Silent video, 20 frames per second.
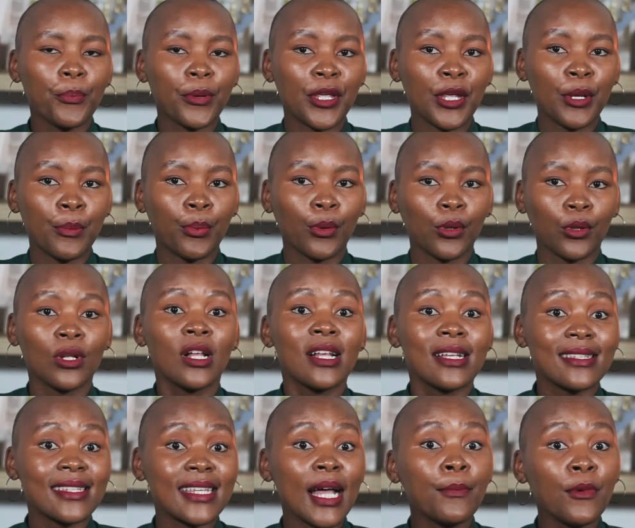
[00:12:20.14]
people,
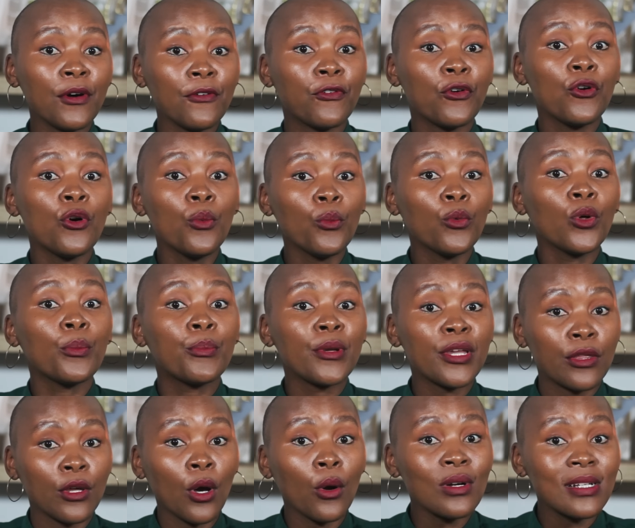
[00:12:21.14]
some of whom will be
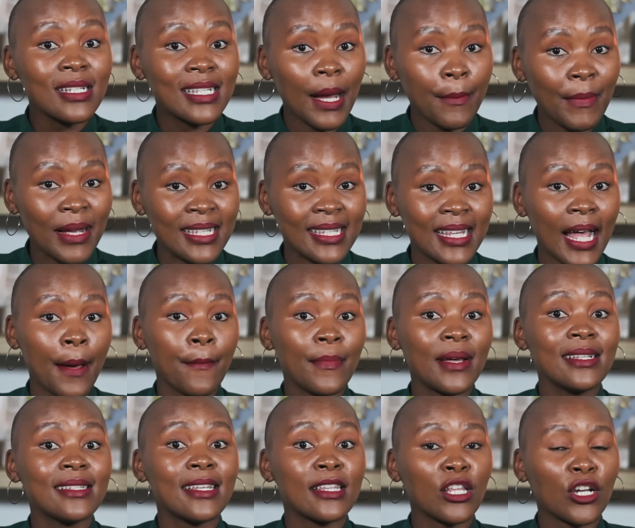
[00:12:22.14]
those
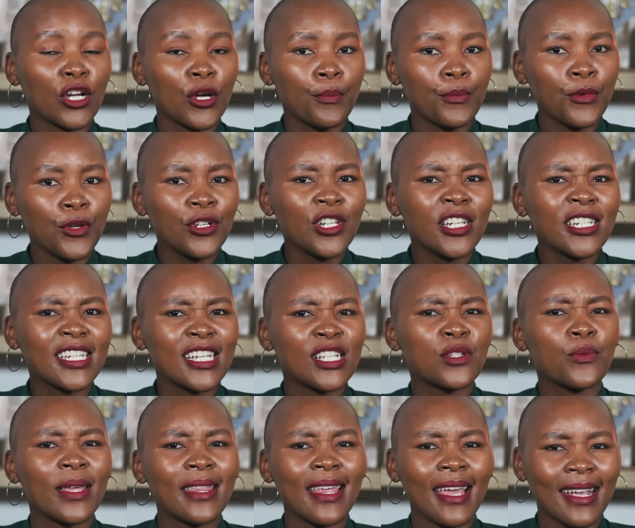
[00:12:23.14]
Zamas and the communities
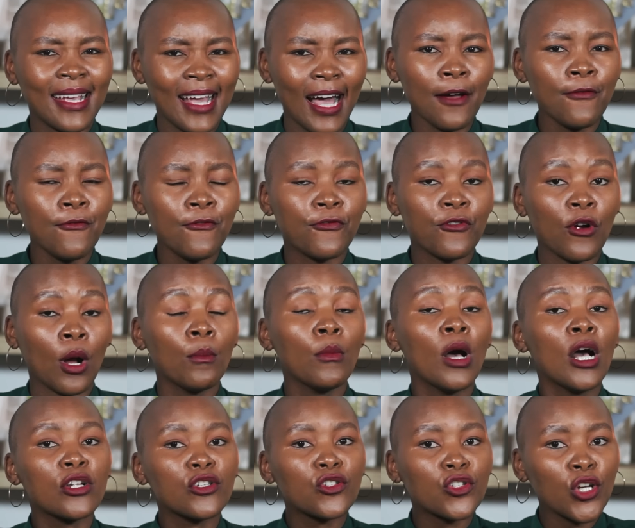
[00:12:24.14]
where they come from,
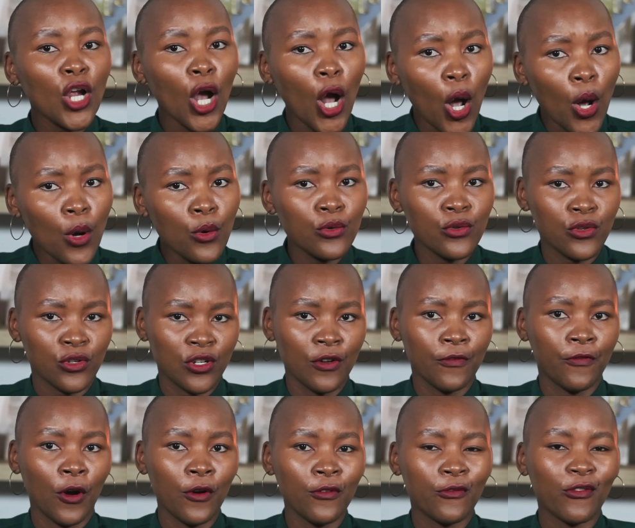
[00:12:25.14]
chose to
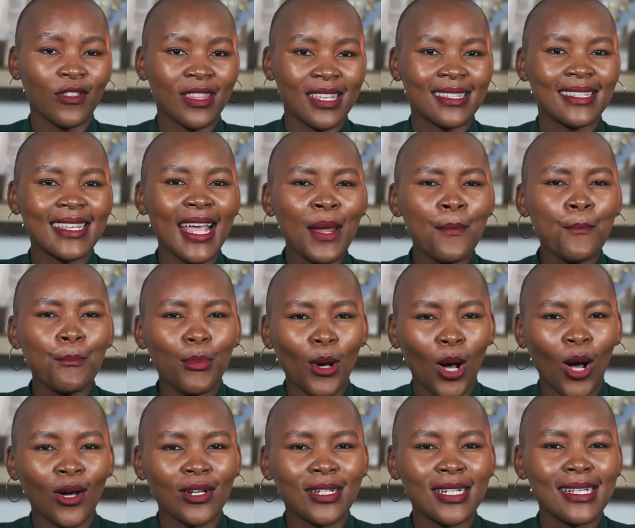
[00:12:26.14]
vote for the same
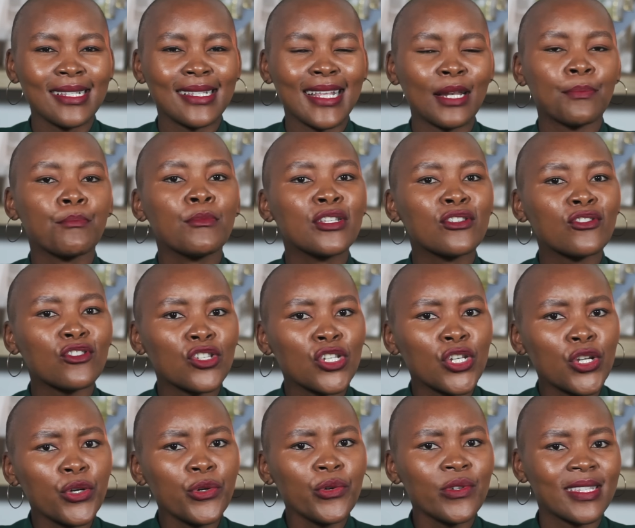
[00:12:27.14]
parties that
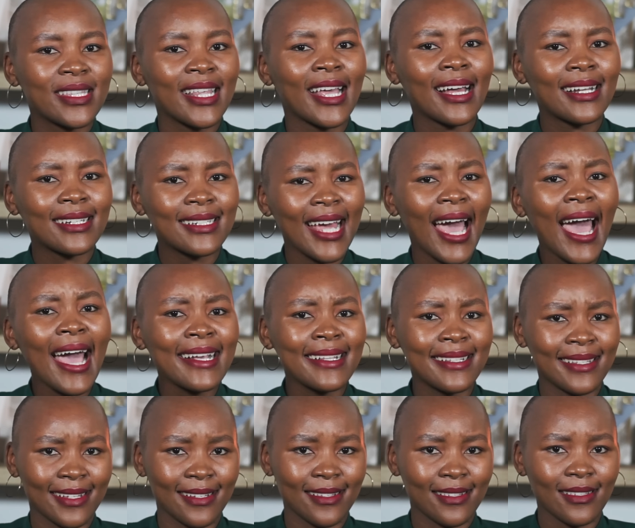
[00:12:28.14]
misuse their
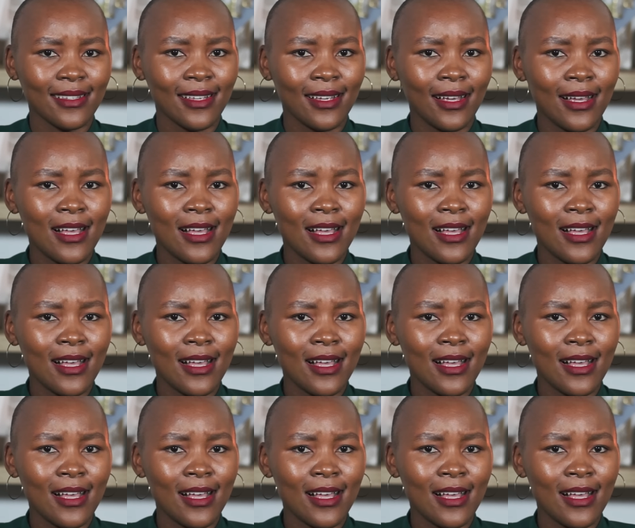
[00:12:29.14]
taxes.